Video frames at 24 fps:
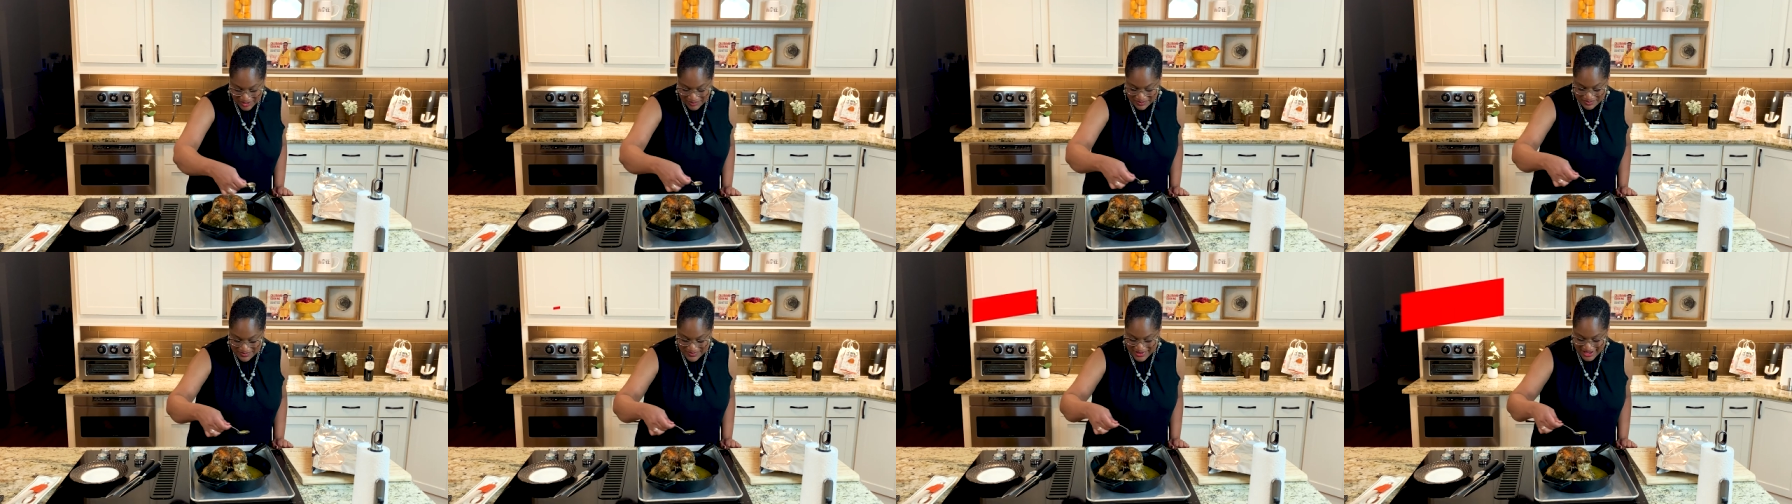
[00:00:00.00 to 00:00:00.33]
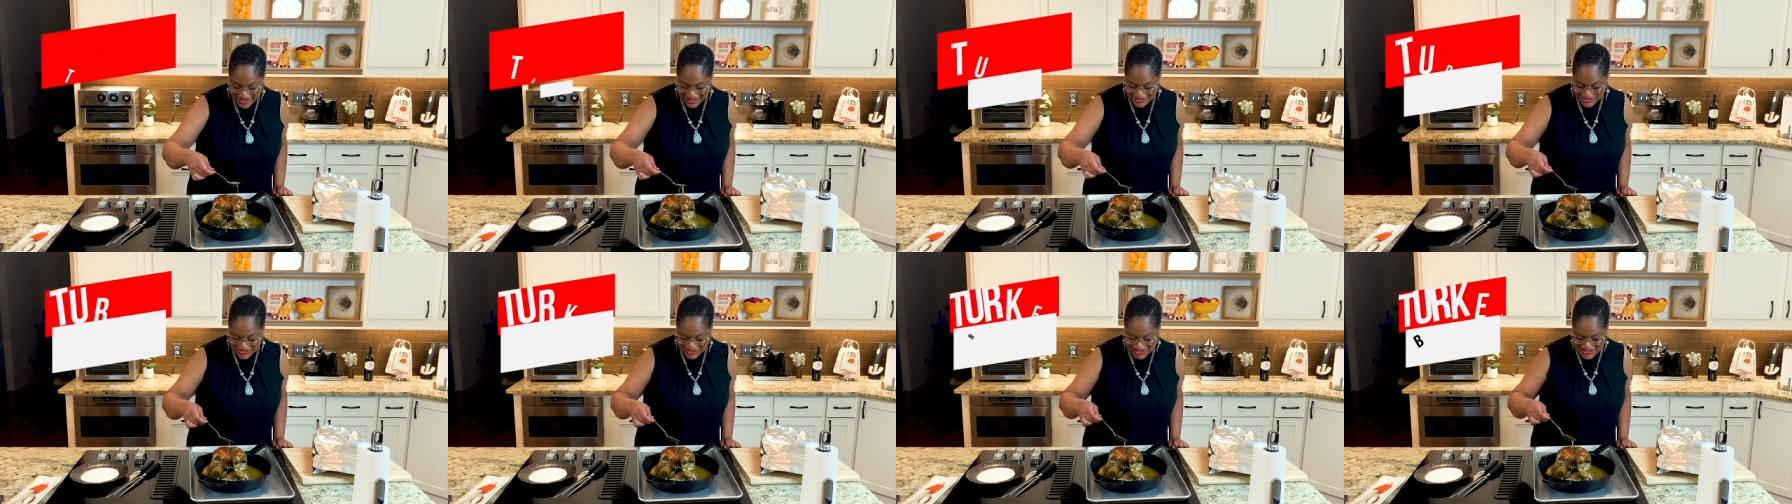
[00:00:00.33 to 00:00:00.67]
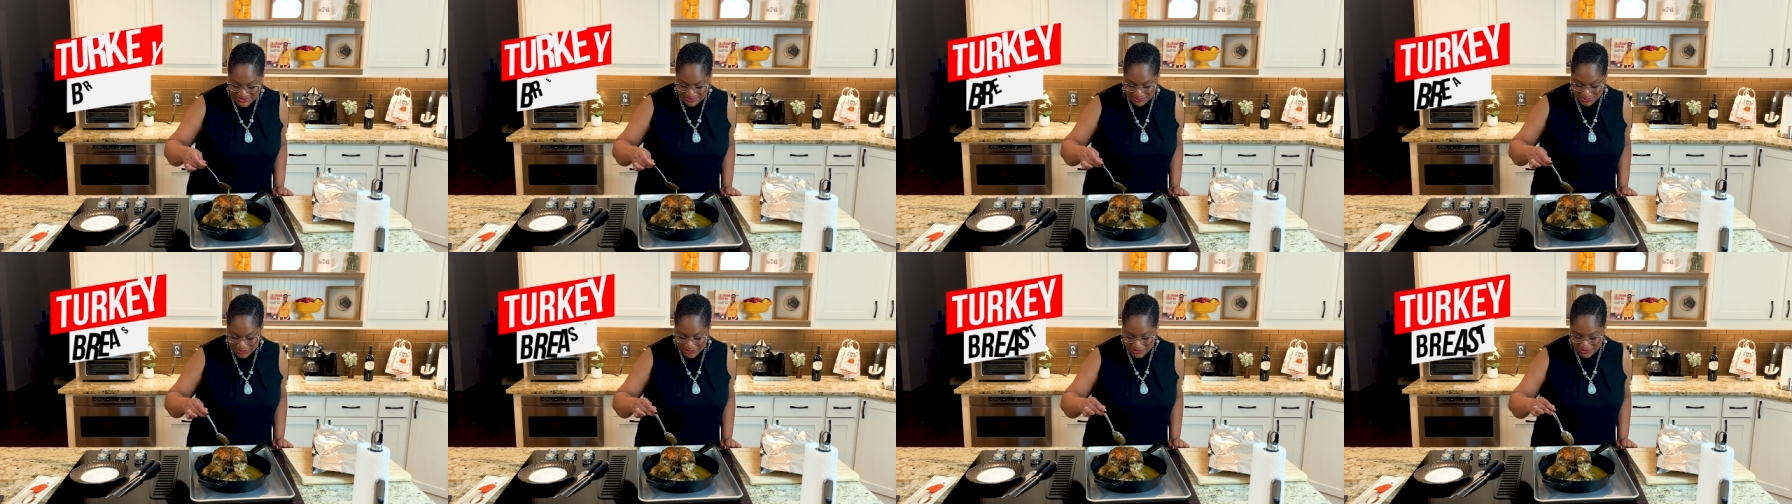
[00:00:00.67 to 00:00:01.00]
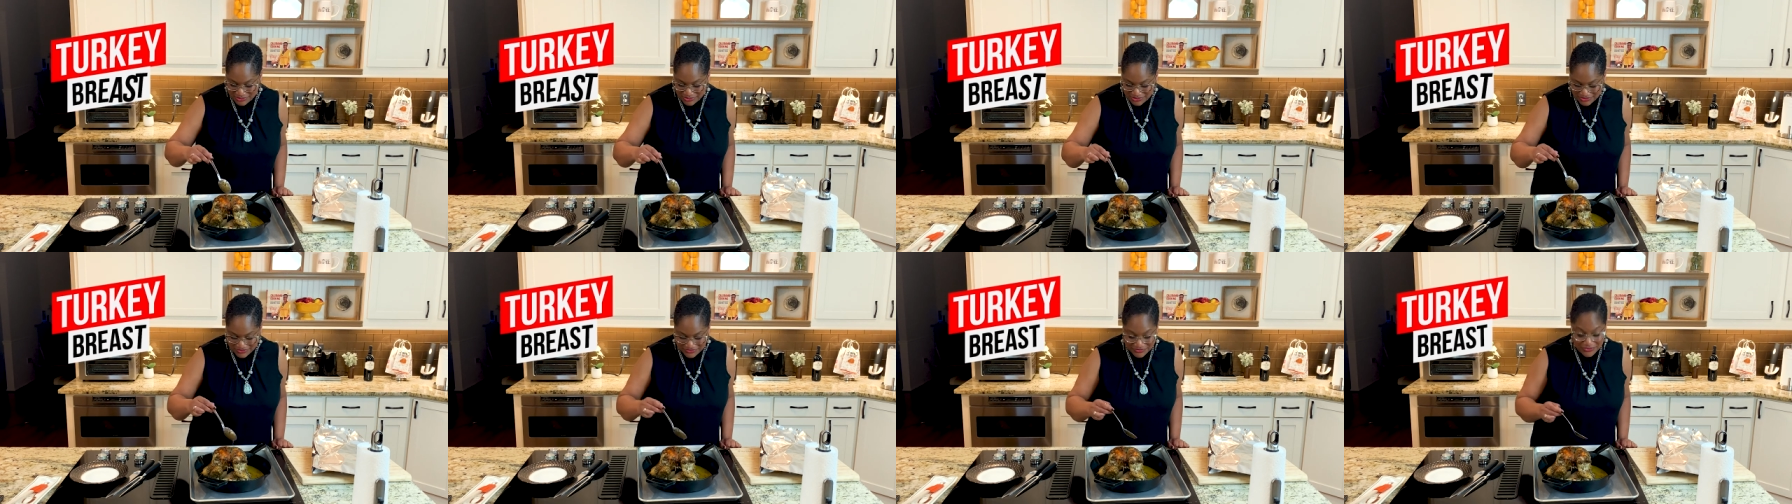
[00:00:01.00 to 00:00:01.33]
to make this
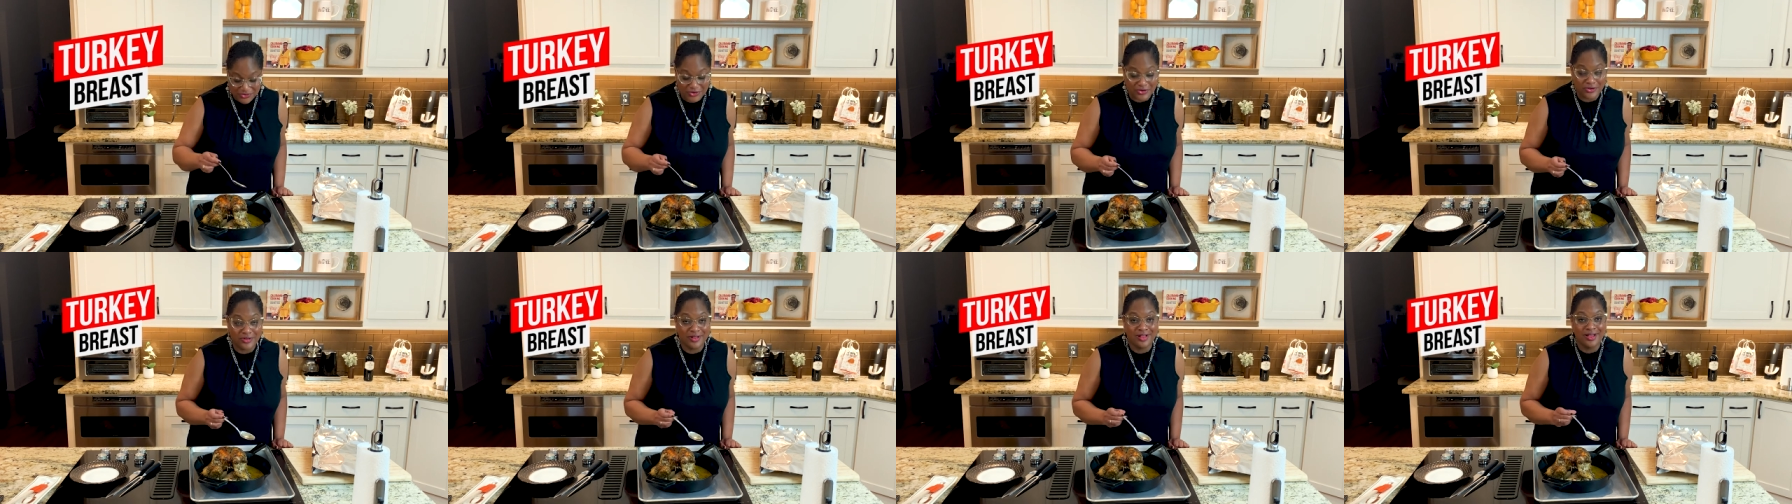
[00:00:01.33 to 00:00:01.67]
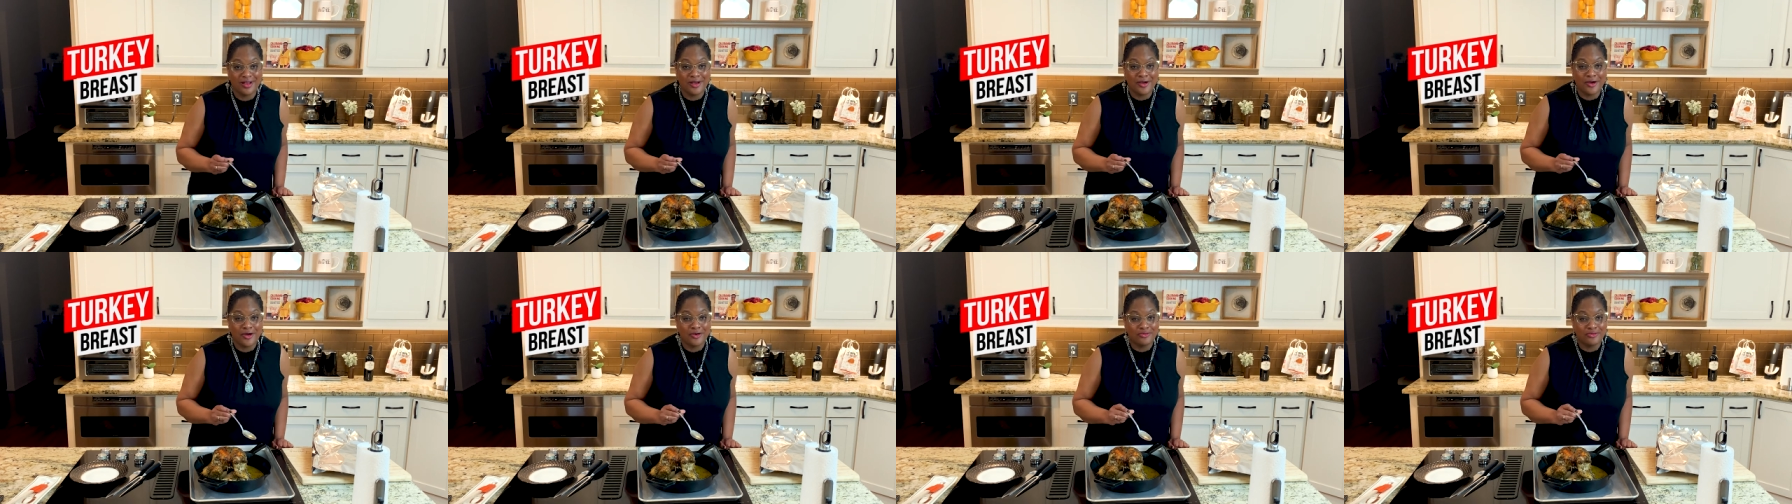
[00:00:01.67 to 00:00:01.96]
beautiful